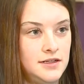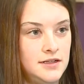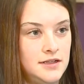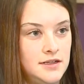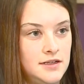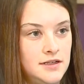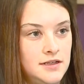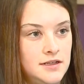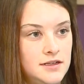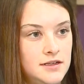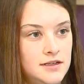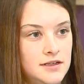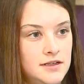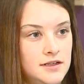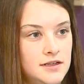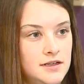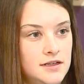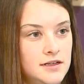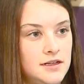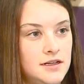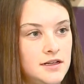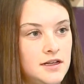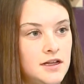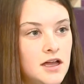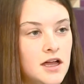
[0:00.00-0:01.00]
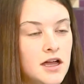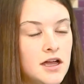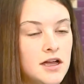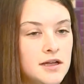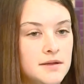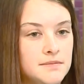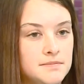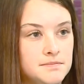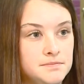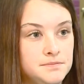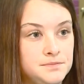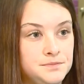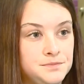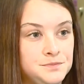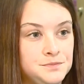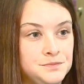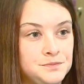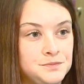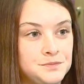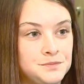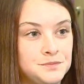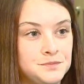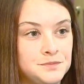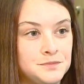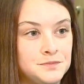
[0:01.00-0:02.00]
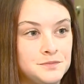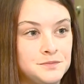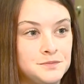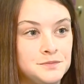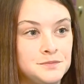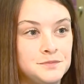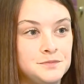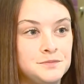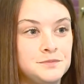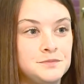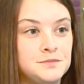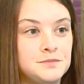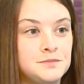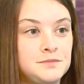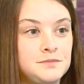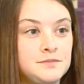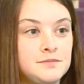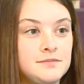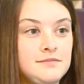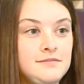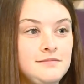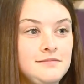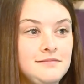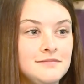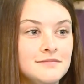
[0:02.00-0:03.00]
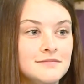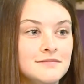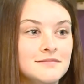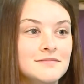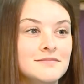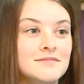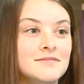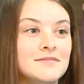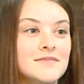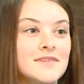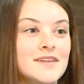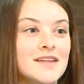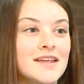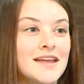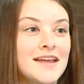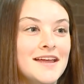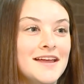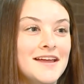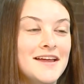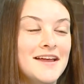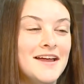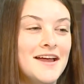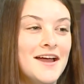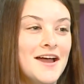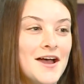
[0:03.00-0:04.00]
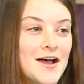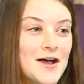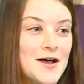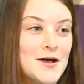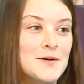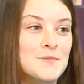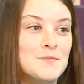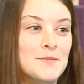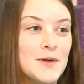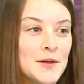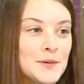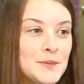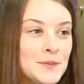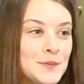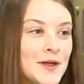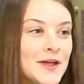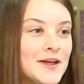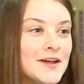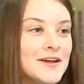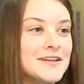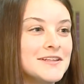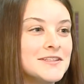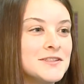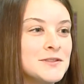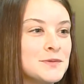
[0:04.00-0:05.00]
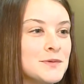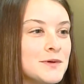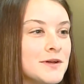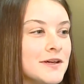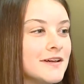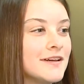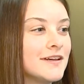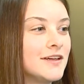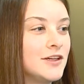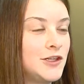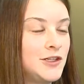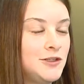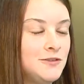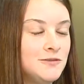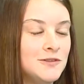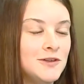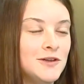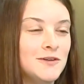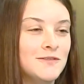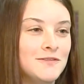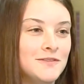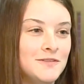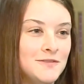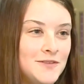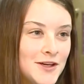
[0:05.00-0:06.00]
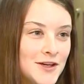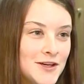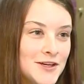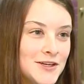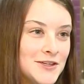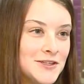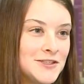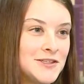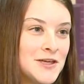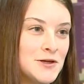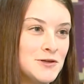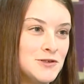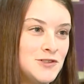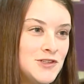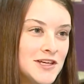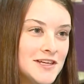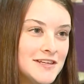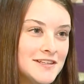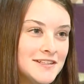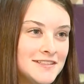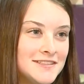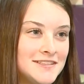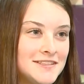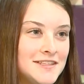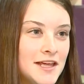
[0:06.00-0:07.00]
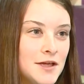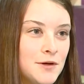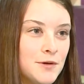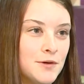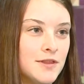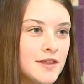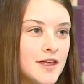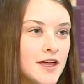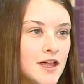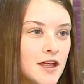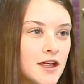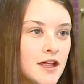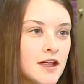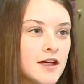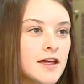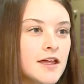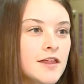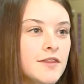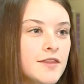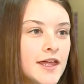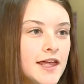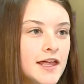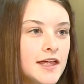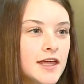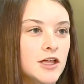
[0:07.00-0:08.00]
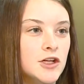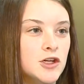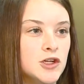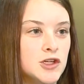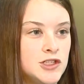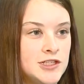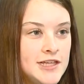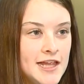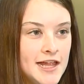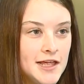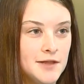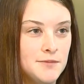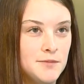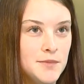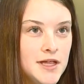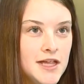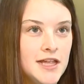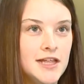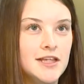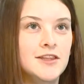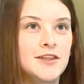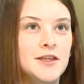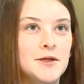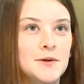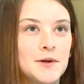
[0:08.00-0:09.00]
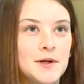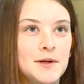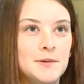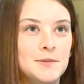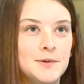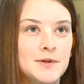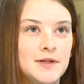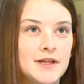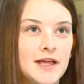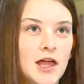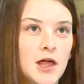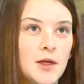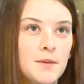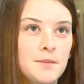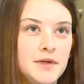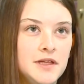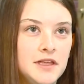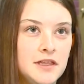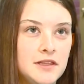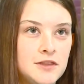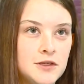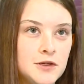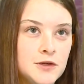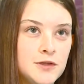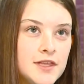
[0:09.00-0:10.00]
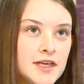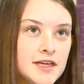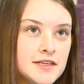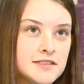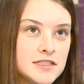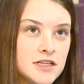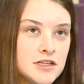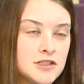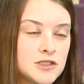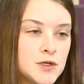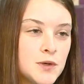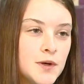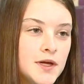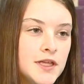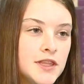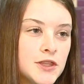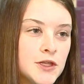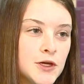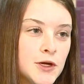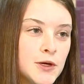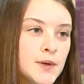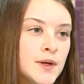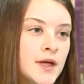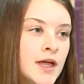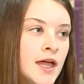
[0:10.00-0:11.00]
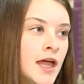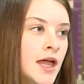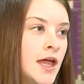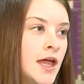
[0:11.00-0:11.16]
to be not um, tough on you, but make sure you're working hard? Um, my parents were very good coaches. They were there and they understand me and they were able to help me through things I was going through.